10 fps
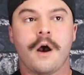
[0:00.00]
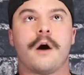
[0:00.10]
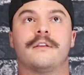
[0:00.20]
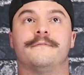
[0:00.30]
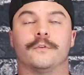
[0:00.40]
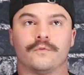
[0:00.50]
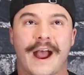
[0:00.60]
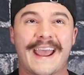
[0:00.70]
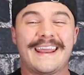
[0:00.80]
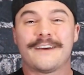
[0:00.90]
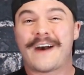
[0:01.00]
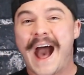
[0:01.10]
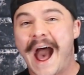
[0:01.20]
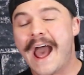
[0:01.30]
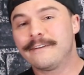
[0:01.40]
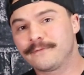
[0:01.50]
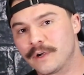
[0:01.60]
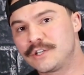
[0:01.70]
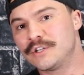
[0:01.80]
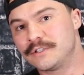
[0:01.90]
on a variety of high
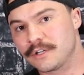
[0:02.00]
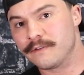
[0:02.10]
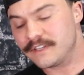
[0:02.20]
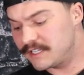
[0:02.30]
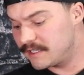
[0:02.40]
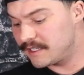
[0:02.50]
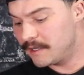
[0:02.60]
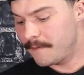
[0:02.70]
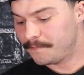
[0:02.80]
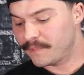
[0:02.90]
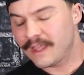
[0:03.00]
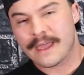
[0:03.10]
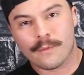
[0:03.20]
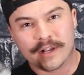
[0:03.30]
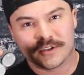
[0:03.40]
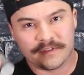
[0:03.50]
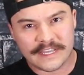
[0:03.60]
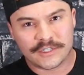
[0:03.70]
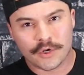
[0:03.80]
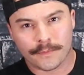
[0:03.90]
friction surfaces in which
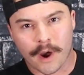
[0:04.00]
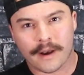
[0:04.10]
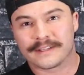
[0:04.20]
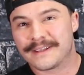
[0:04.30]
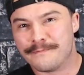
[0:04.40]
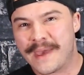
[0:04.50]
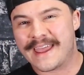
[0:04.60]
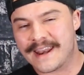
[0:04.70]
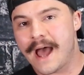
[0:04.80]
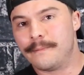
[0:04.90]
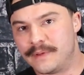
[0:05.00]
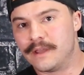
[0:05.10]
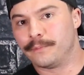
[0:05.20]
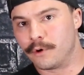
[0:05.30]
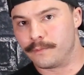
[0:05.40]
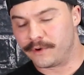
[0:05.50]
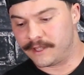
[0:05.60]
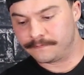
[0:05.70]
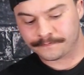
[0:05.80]
these 2 products may not be appropriate.